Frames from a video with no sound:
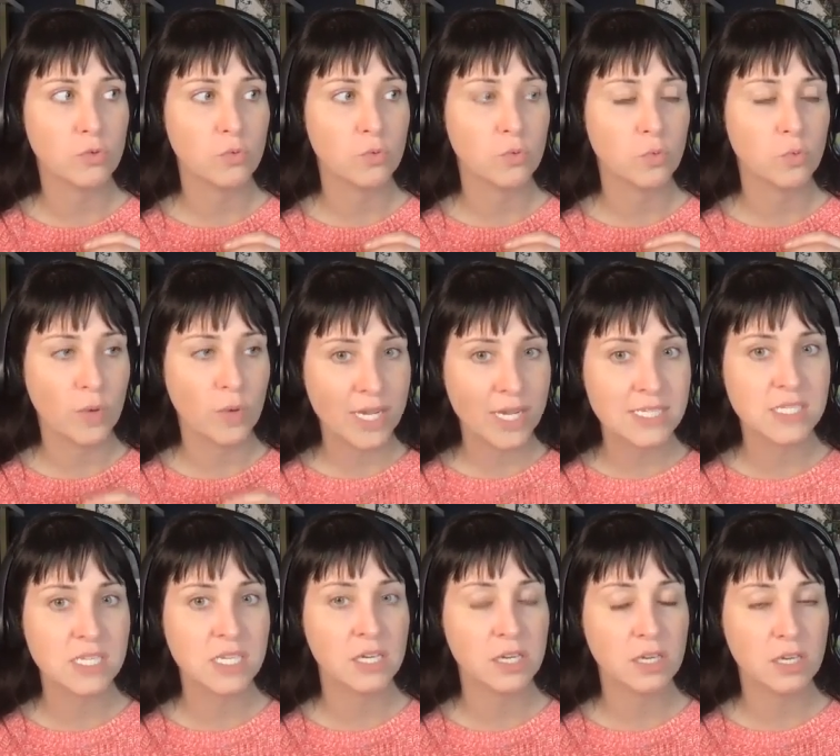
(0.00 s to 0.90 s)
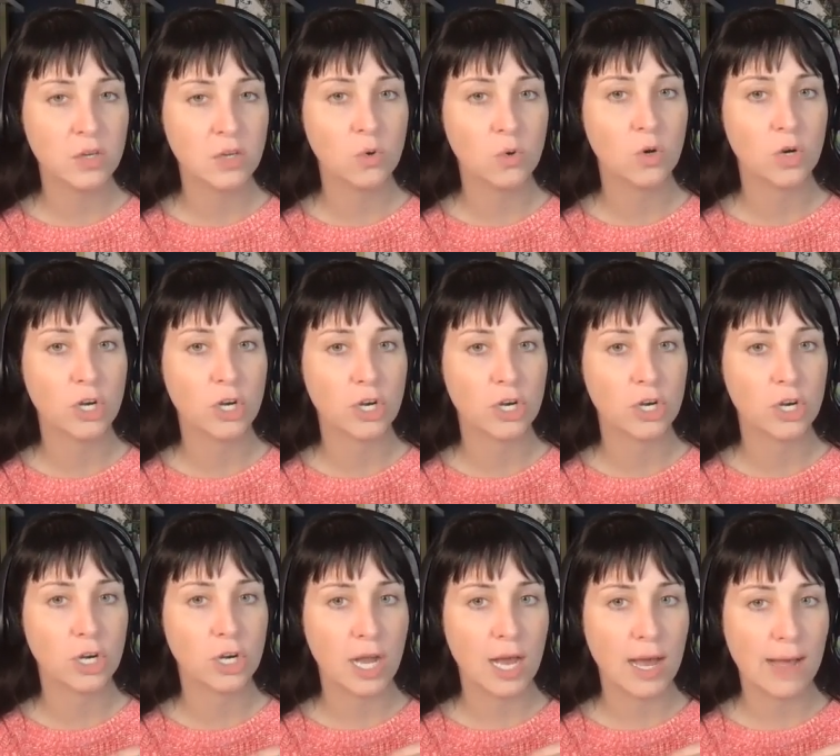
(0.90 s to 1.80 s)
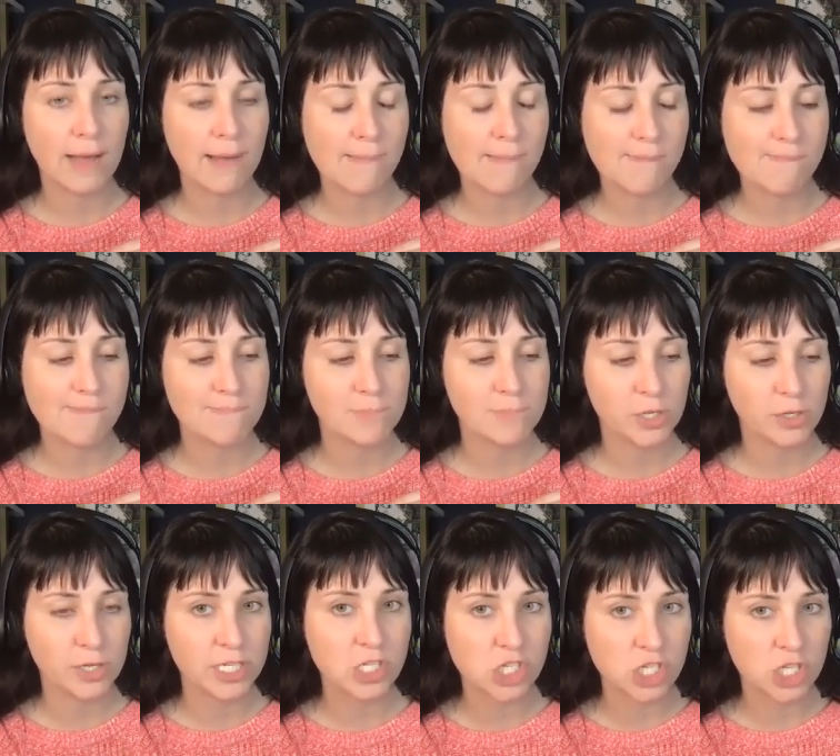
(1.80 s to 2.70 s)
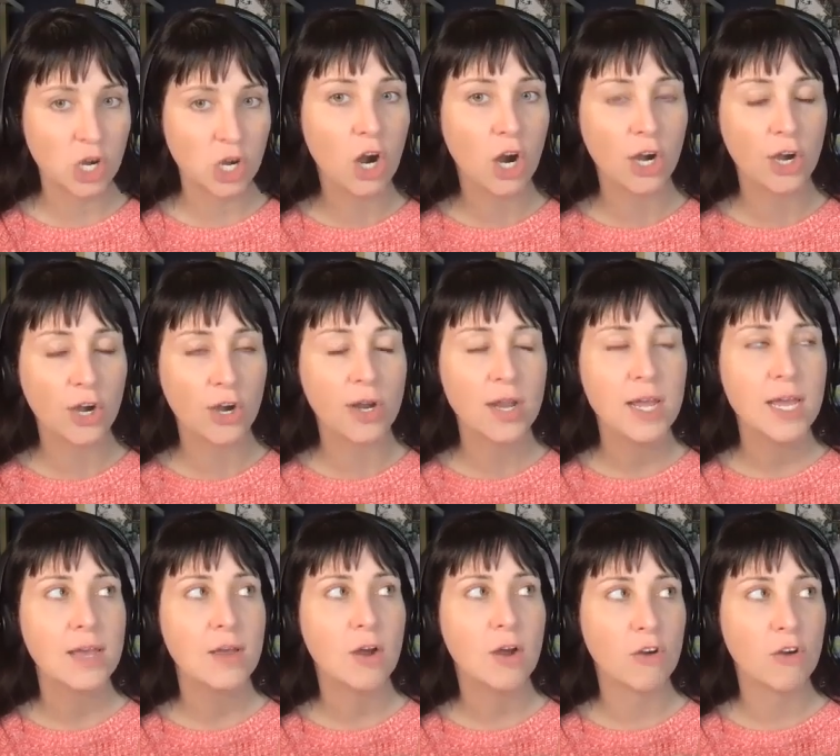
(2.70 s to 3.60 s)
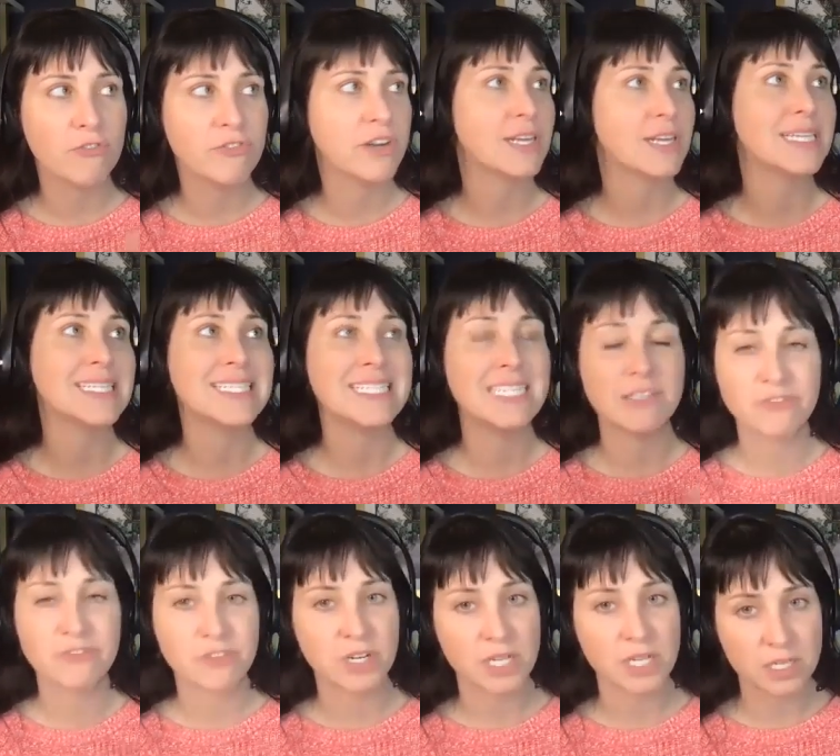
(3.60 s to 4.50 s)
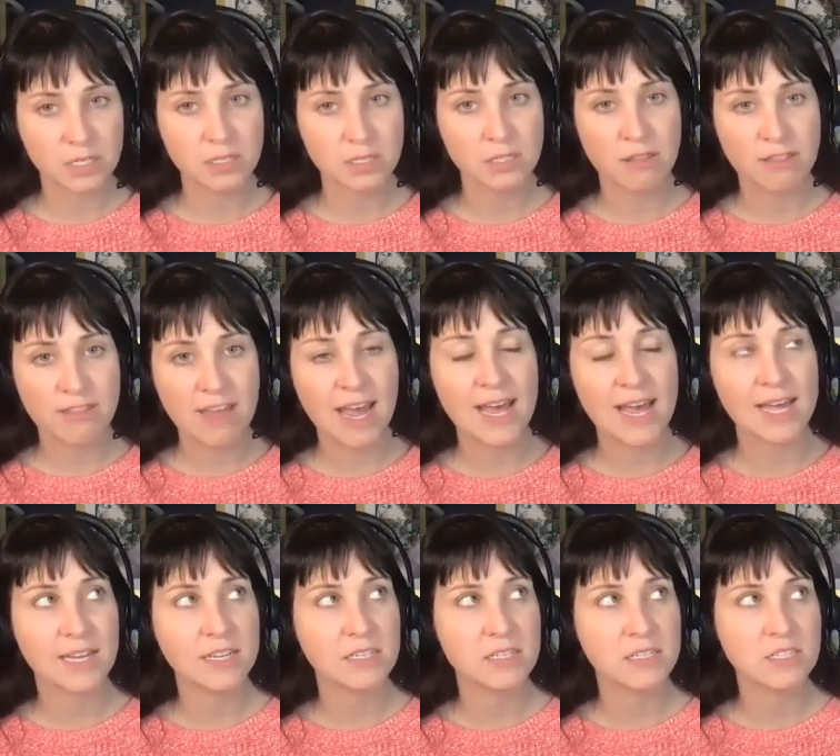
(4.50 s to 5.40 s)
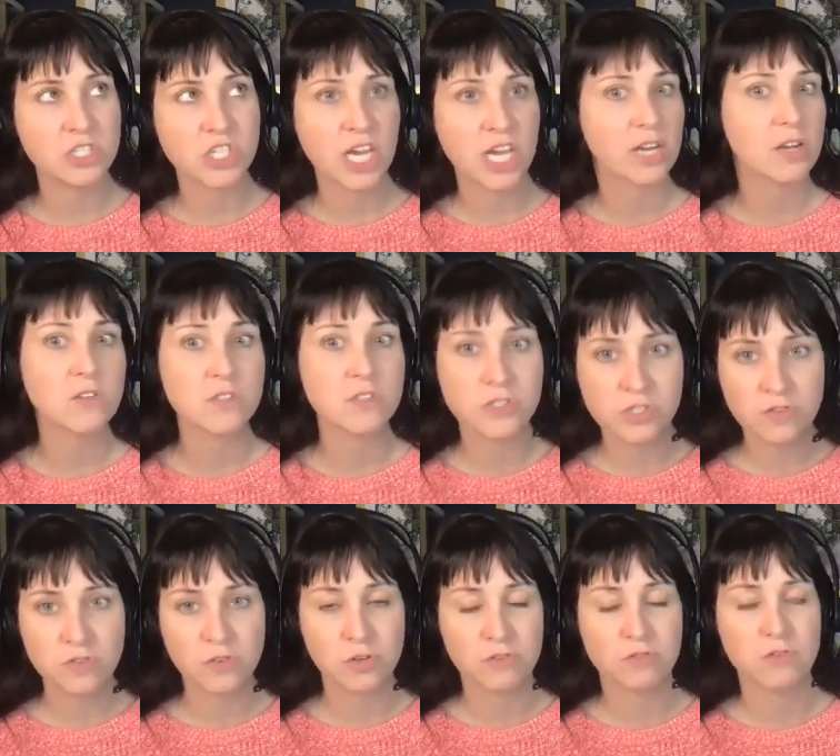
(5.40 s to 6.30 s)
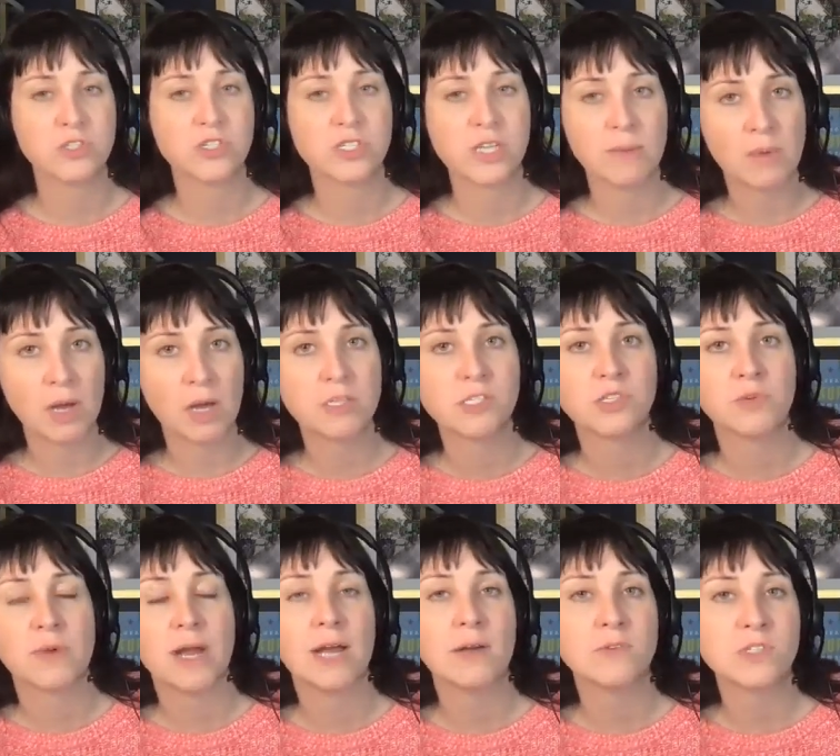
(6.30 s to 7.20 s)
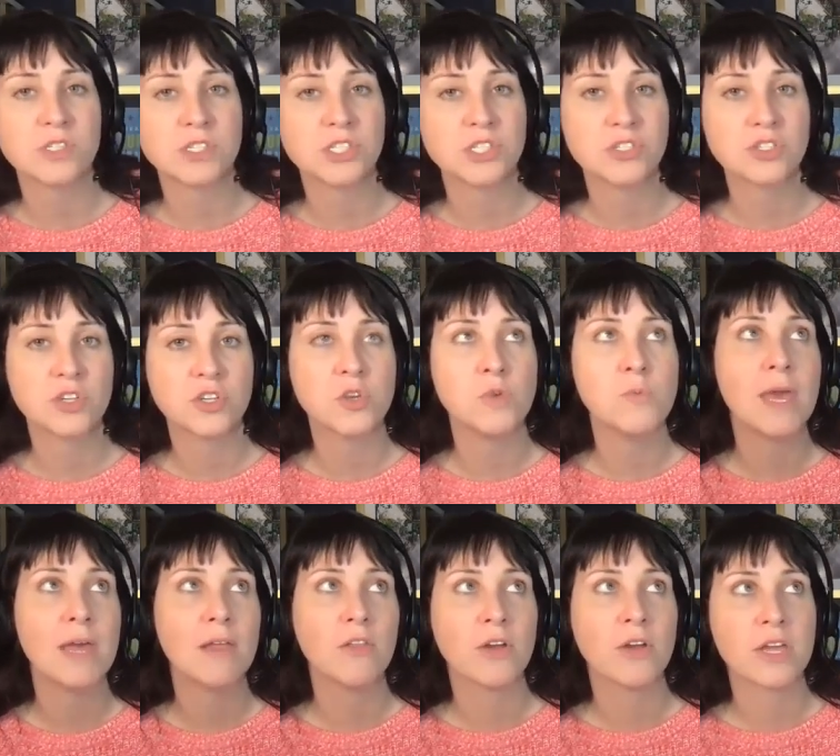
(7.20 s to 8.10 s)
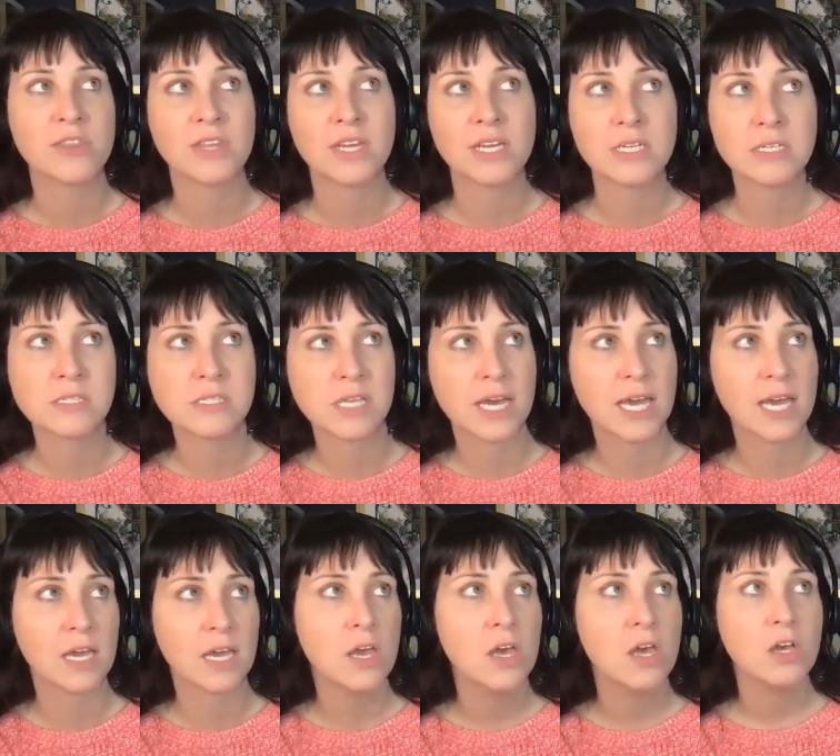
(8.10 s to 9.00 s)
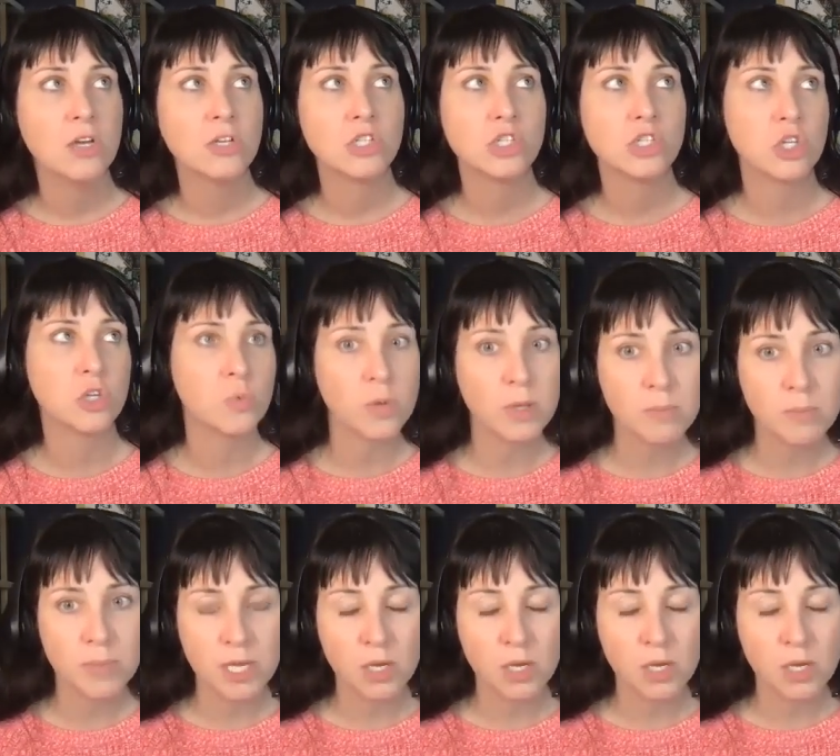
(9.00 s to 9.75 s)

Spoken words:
raising your EGR are very different than channels for first-time customer acquisition. So you may look at things like, should we